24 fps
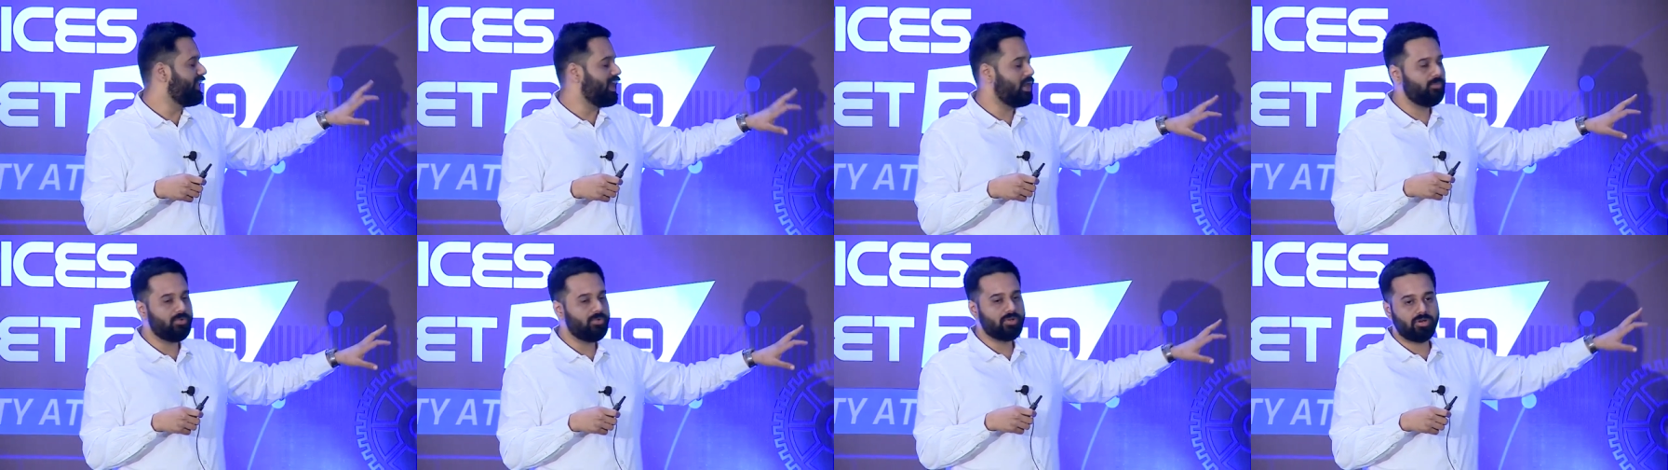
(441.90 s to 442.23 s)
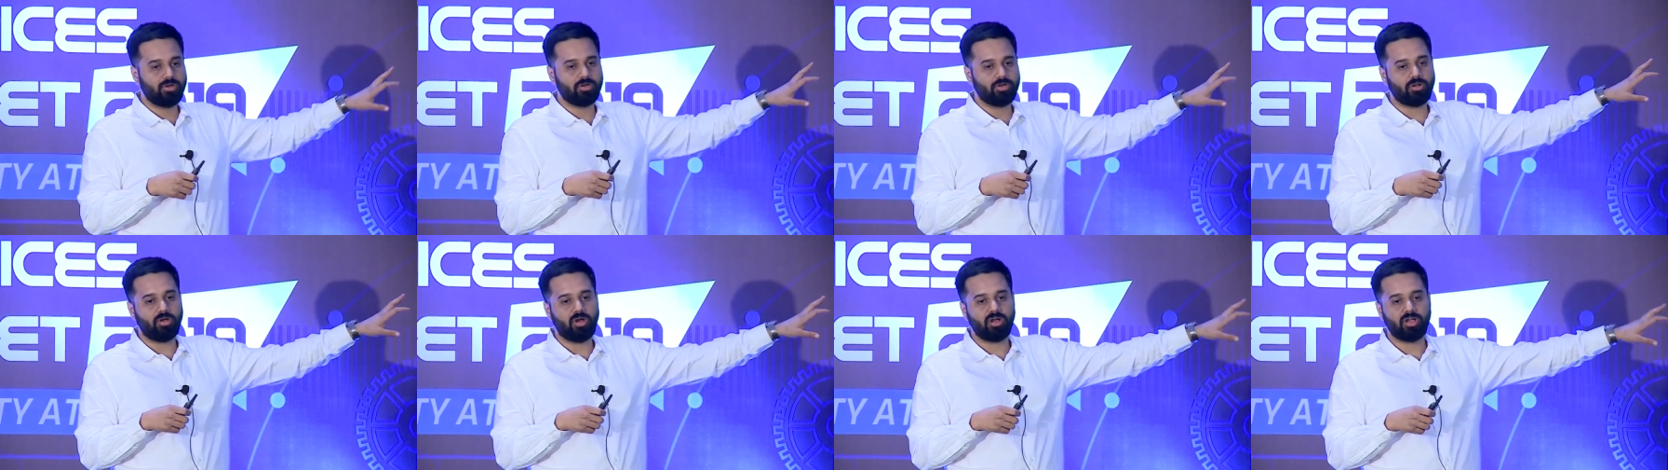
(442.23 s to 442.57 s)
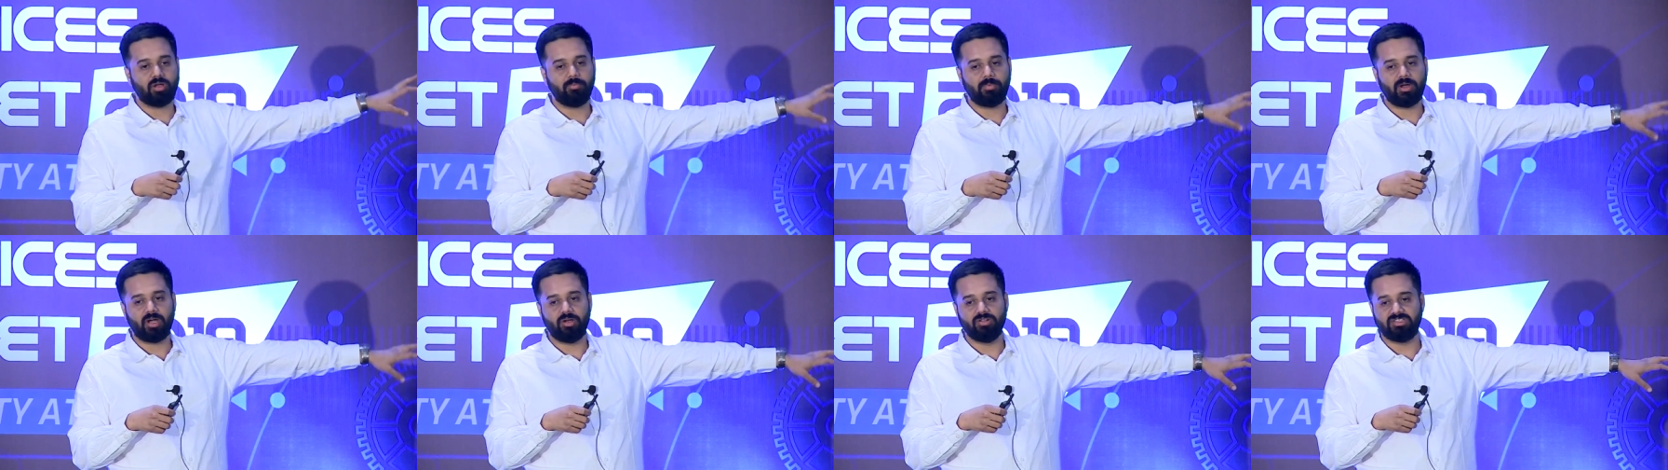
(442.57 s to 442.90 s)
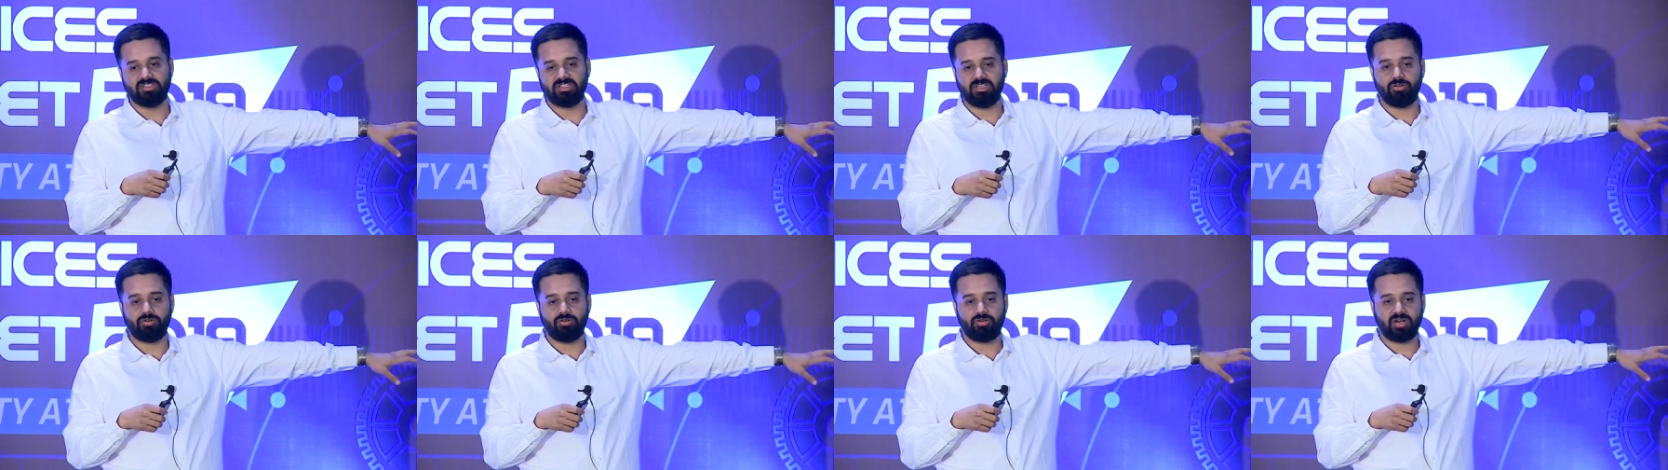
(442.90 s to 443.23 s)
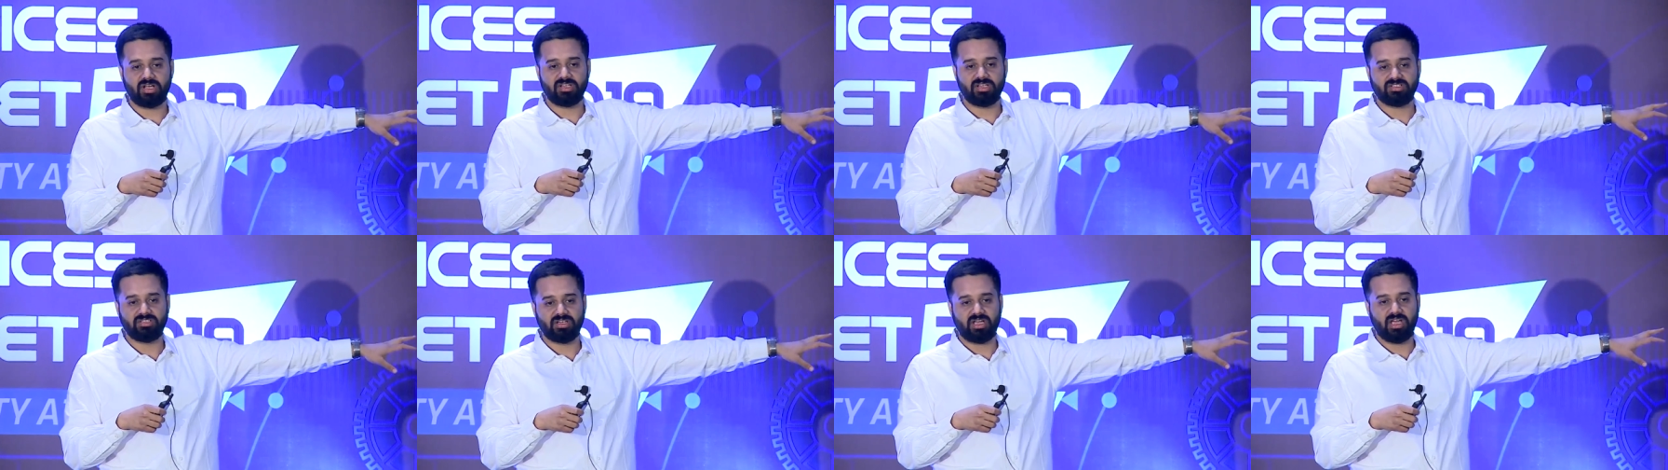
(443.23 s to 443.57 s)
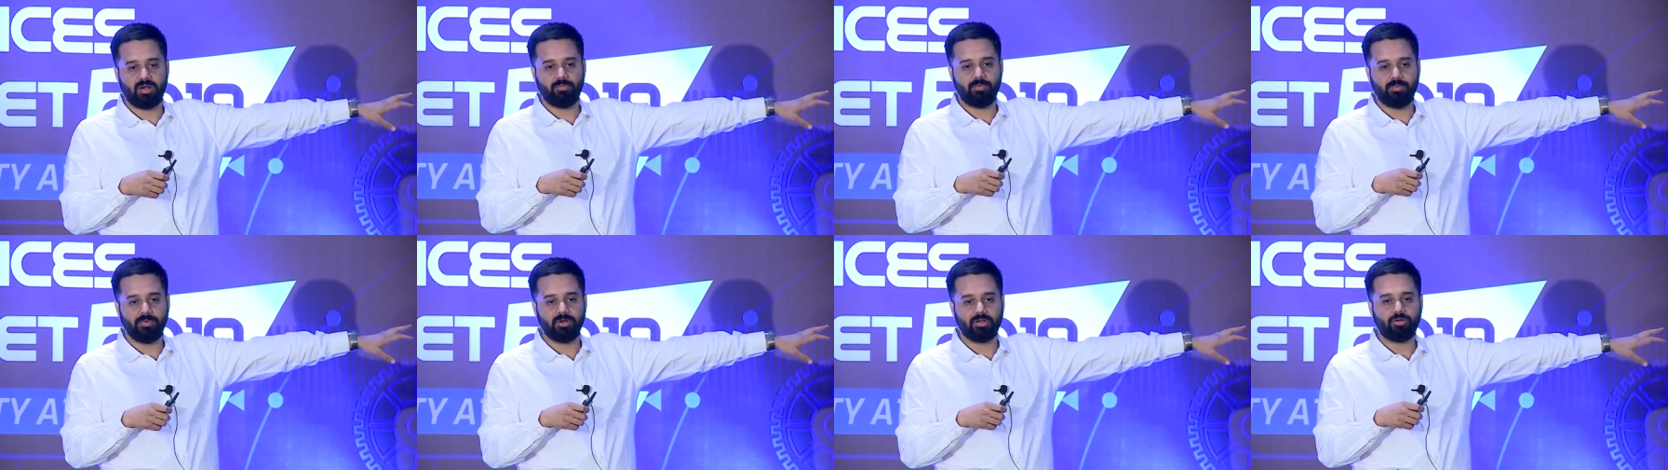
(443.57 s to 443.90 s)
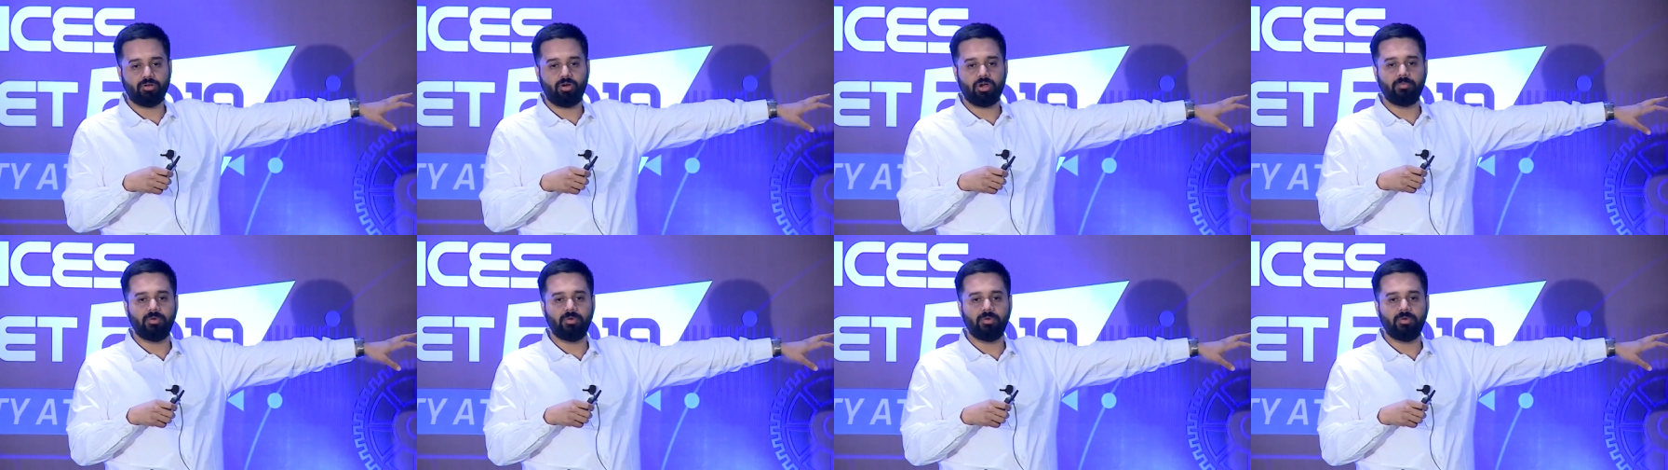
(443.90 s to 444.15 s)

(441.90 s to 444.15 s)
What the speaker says: then we're going to talk about zero trust. And when we talk